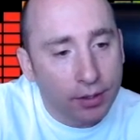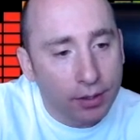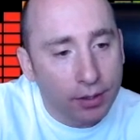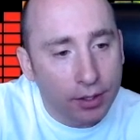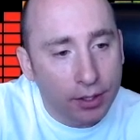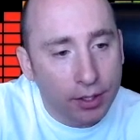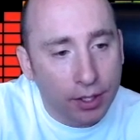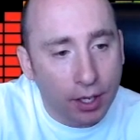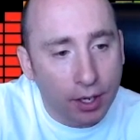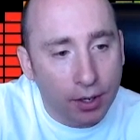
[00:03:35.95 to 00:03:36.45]

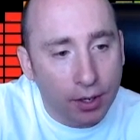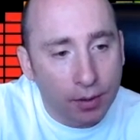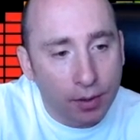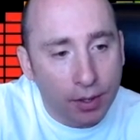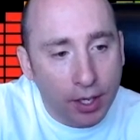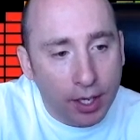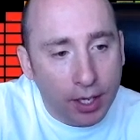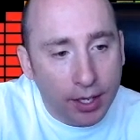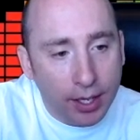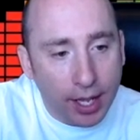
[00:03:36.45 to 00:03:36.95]
So
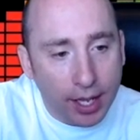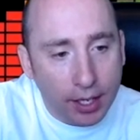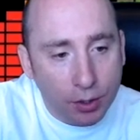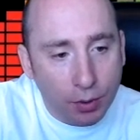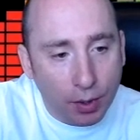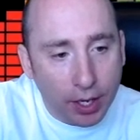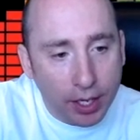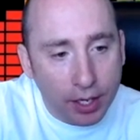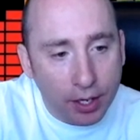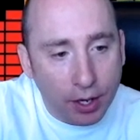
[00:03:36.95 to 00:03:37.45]
that's
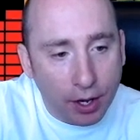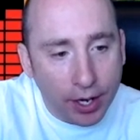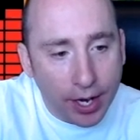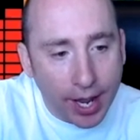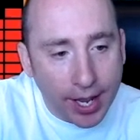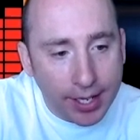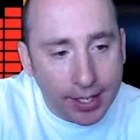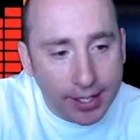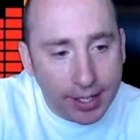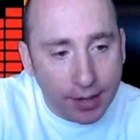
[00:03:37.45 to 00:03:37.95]
why you got an
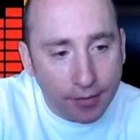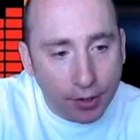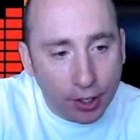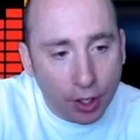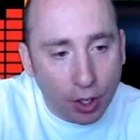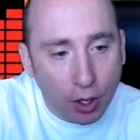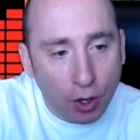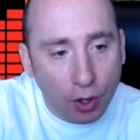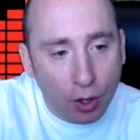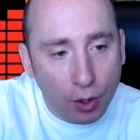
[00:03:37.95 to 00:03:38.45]
A7
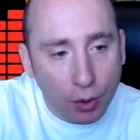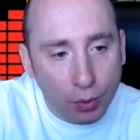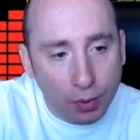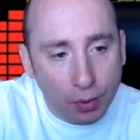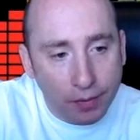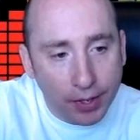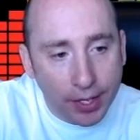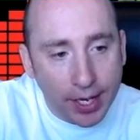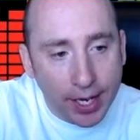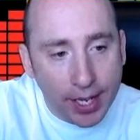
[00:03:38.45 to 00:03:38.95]
chord
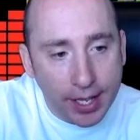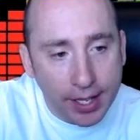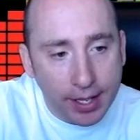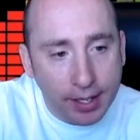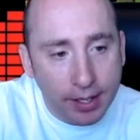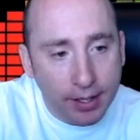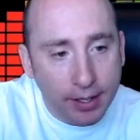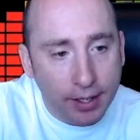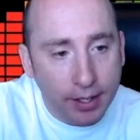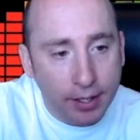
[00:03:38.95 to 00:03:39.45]
with an E
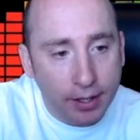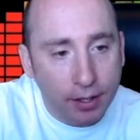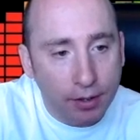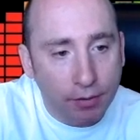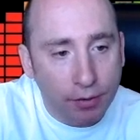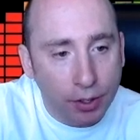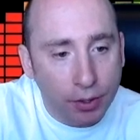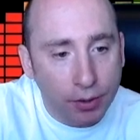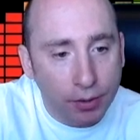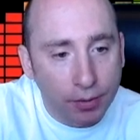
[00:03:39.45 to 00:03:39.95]
in the
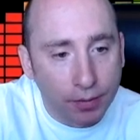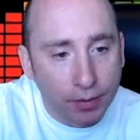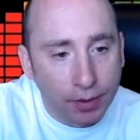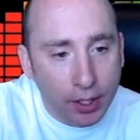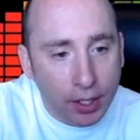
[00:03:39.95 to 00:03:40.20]
root.